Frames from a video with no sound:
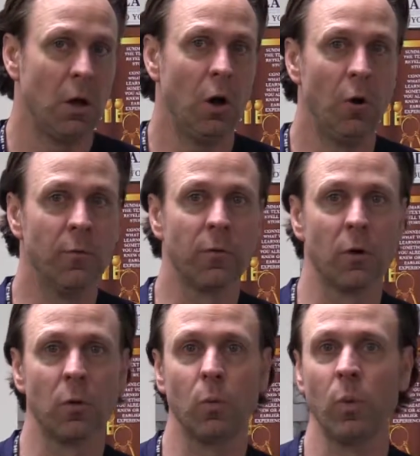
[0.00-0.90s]

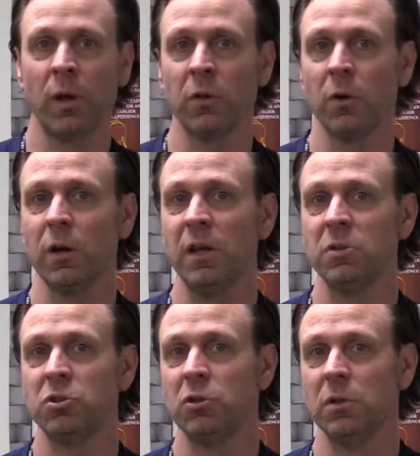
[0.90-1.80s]
over whether
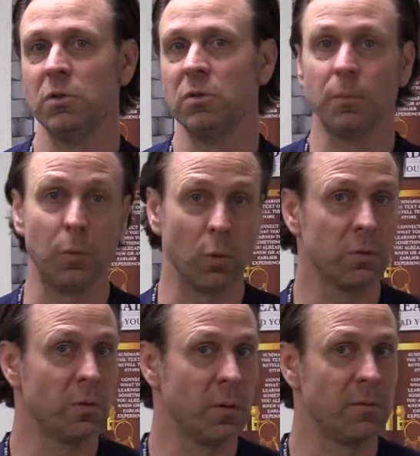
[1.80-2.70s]
it should
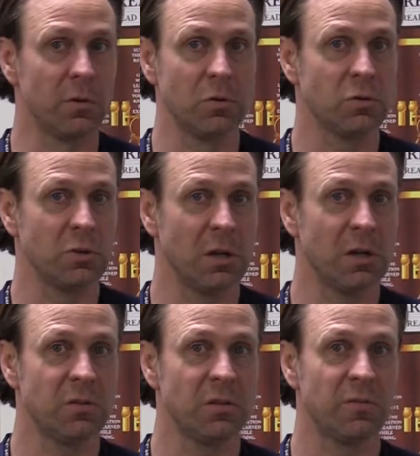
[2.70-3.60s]
support the
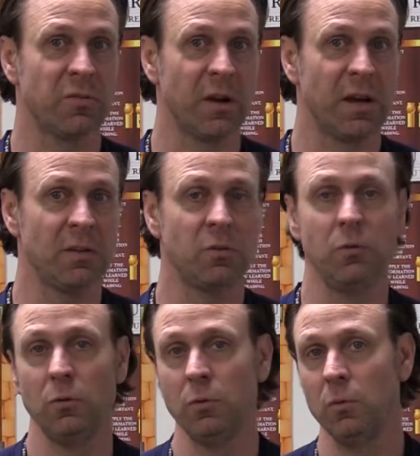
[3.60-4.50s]
revolutionaries in France,
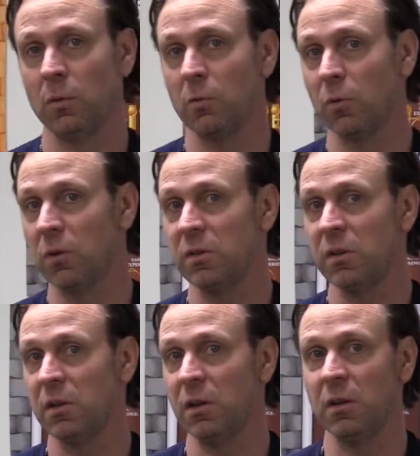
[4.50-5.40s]
who
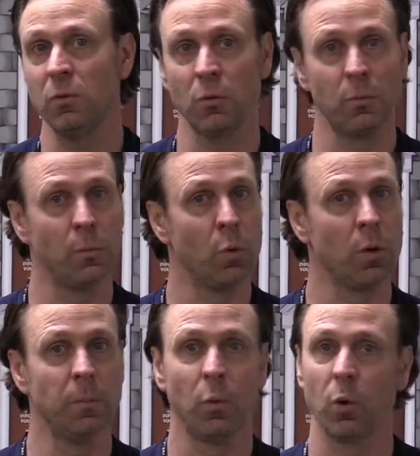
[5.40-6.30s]
increasingly grew
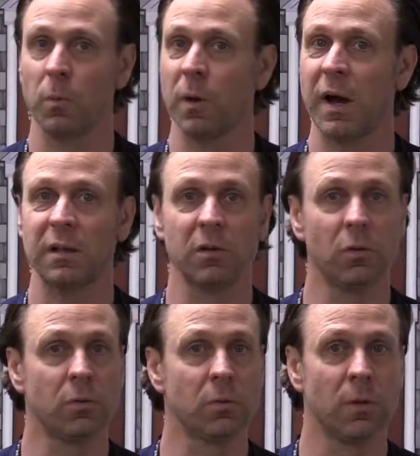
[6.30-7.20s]
more and more
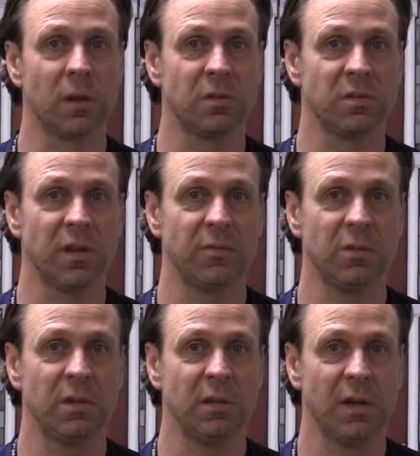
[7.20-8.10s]
radical throughout the
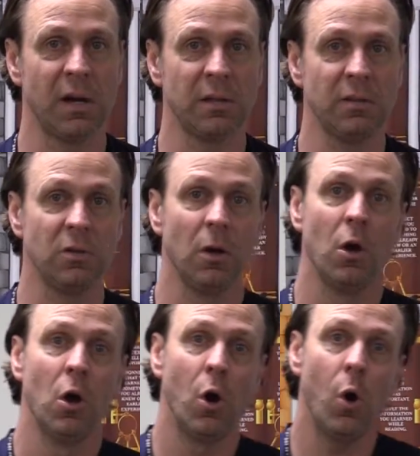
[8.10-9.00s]
1790s,
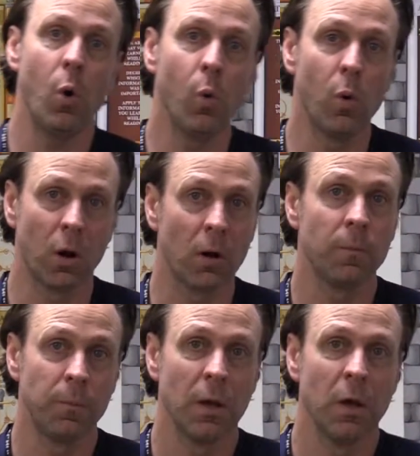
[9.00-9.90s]
or
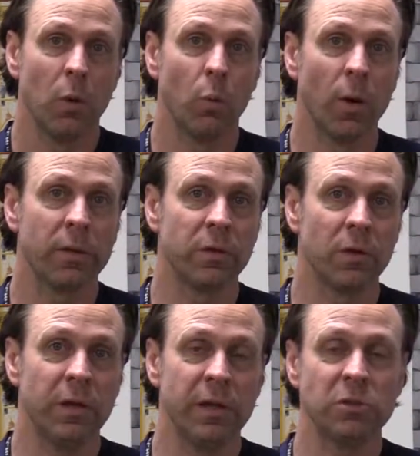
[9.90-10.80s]

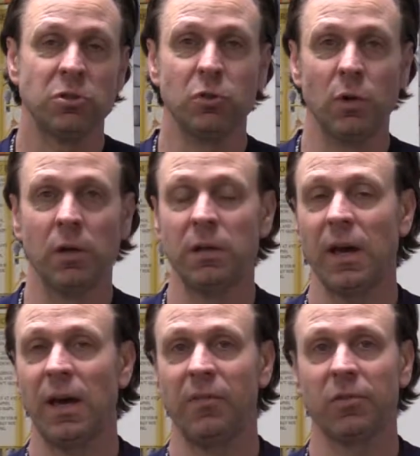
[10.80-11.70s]
whether it should
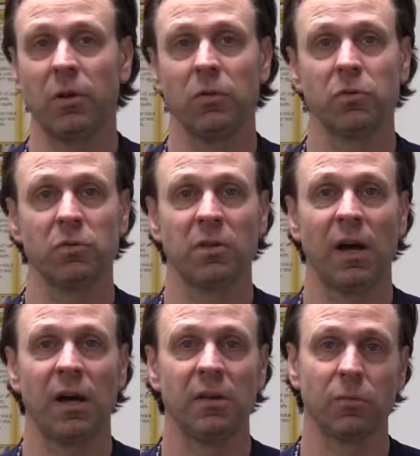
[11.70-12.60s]
have closer
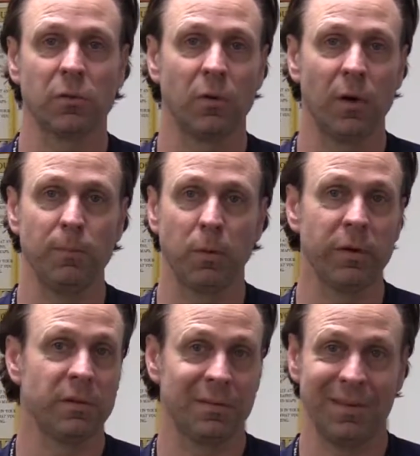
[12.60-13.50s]
ties with Great
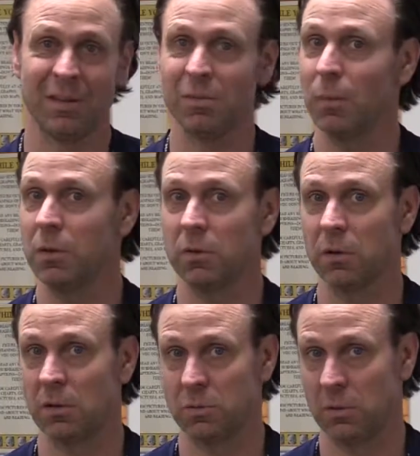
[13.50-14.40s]
Britain, its mother
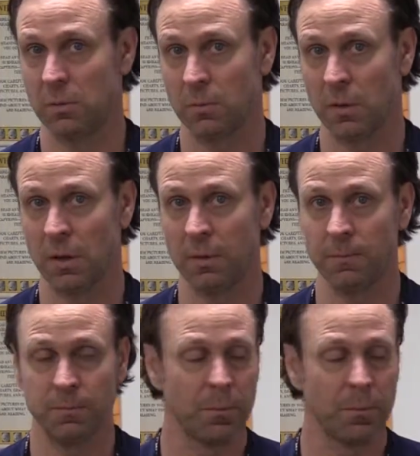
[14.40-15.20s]
country, right?